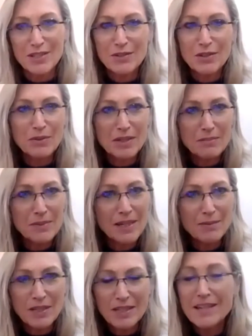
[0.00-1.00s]
You know what I
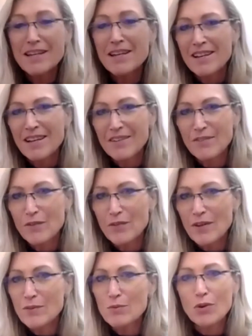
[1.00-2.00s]
mean? When, if you've
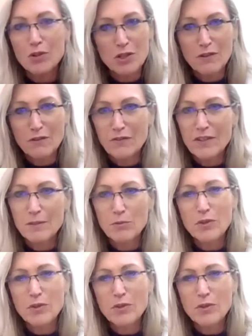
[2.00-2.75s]
ever watched the film,